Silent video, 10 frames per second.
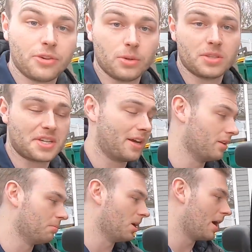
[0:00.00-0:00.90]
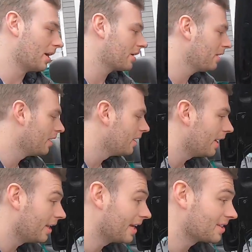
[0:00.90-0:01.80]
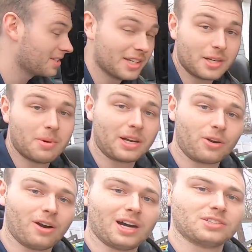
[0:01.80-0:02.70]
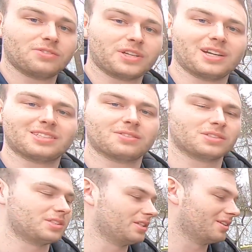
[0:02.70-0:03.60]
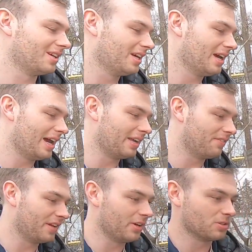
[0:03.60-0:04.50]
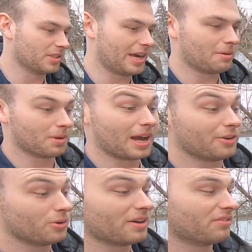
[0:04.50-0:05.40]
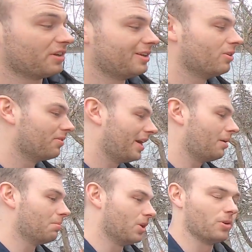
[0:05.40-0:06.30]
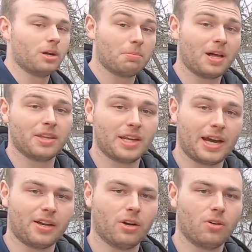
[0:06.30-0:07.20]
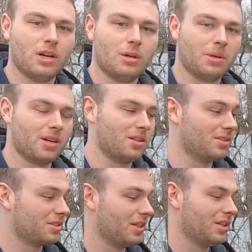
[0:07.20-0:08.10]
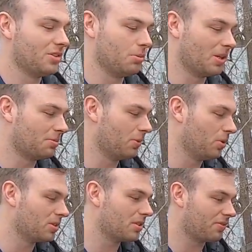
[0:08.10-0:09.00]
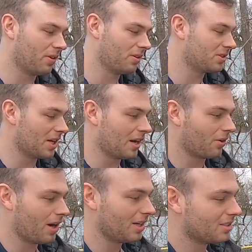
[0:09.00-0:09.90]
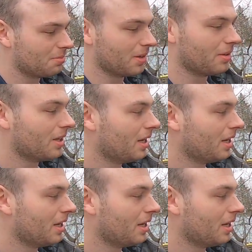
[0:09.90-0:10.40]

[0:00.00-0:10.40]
through the side of the block, and that's sitting in my garage if you guys haven't seen any videos of that. But I do have a video of that blown up on the dyno because too much boost for stock rods. But